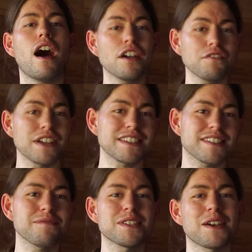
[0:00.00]
I find
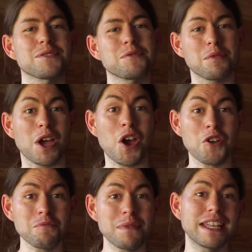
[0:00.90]
sometimes with my
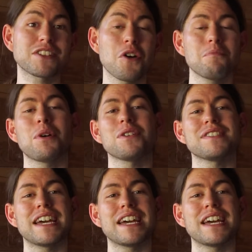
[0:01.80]
homemade compost